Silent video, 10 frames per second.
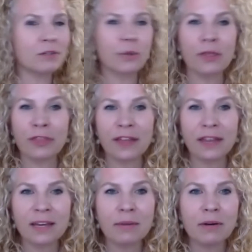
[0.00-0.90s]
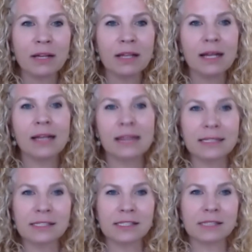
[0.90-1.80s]
quit thinking about it.
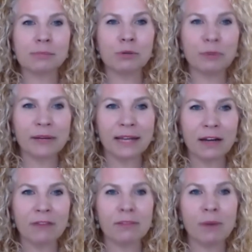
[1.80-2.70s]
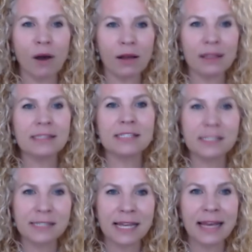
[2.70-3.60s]
Let's just poop or get off the pot. Let's
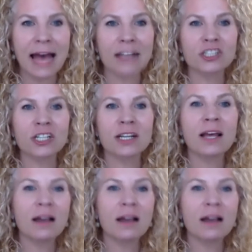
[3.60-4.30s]
just take action.